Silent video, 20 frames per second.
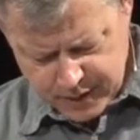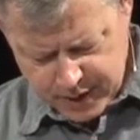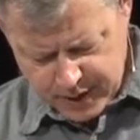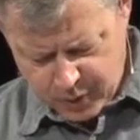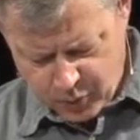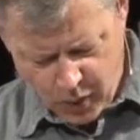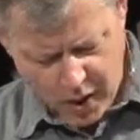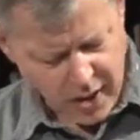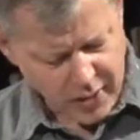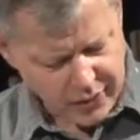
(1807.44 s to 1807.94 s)

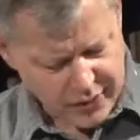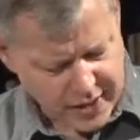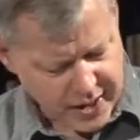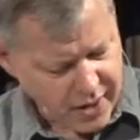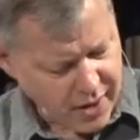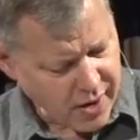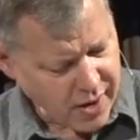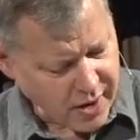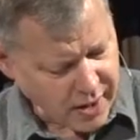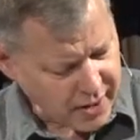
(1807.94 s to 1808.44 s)
And while they
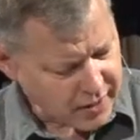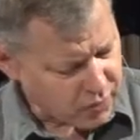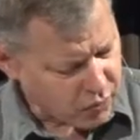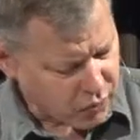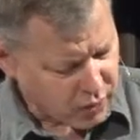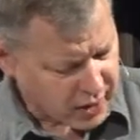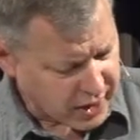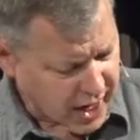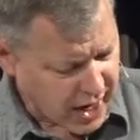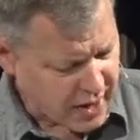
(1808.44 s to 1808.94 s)
are,
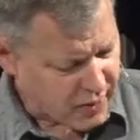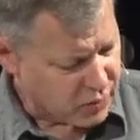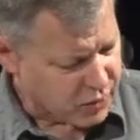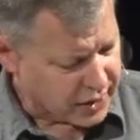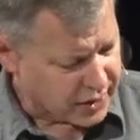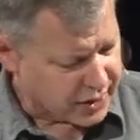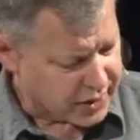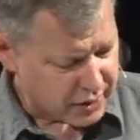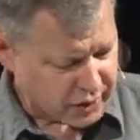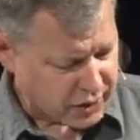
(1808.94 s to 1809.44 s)
what I
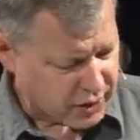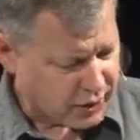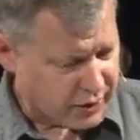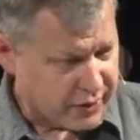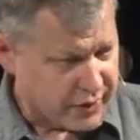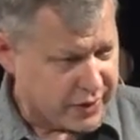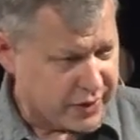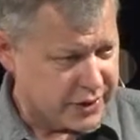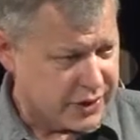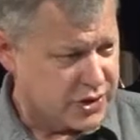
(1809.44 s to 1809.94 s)
want to
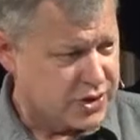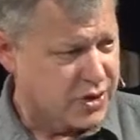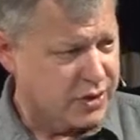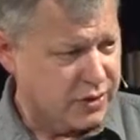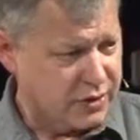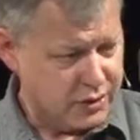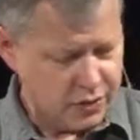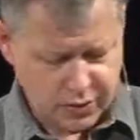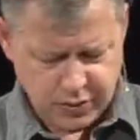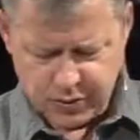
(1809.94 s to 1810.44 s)
encourage
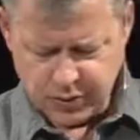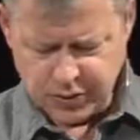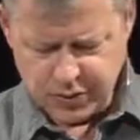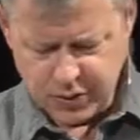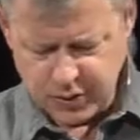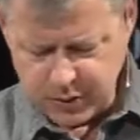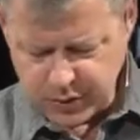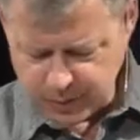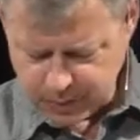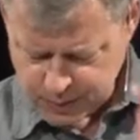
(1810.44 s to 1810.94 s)
you to
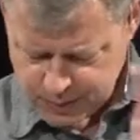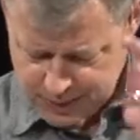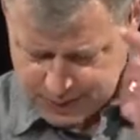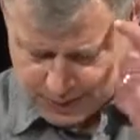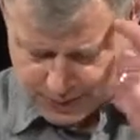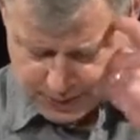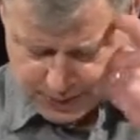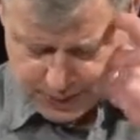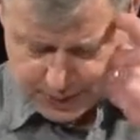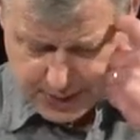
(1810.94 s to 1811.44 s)
do
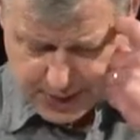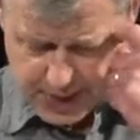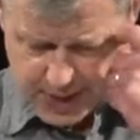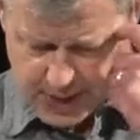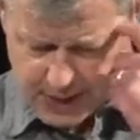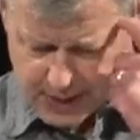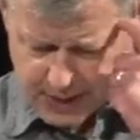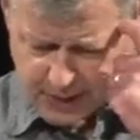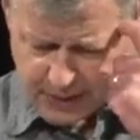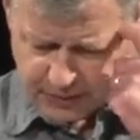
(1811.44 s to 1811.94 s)

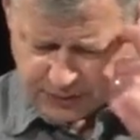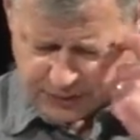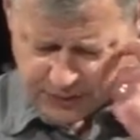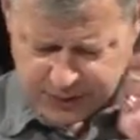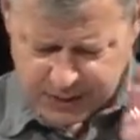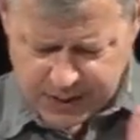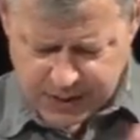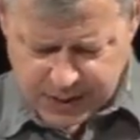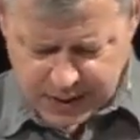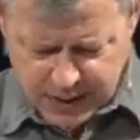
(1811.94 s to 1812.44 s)
today is
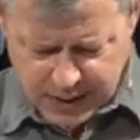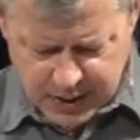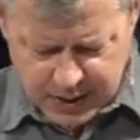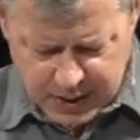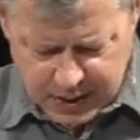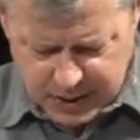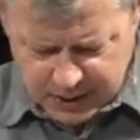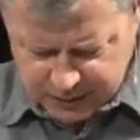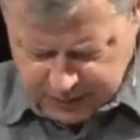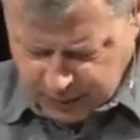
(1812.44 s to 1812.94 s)

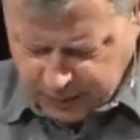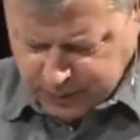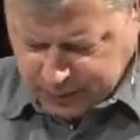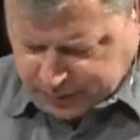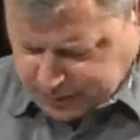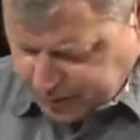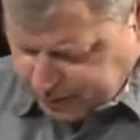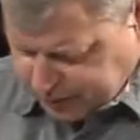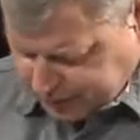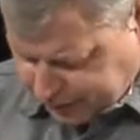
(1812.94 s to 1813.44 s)
I
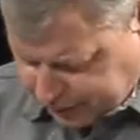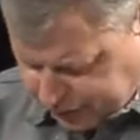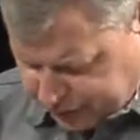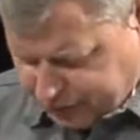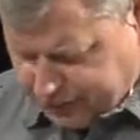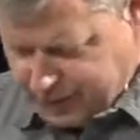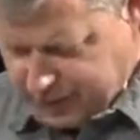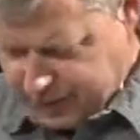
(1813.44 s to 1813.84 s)
want you just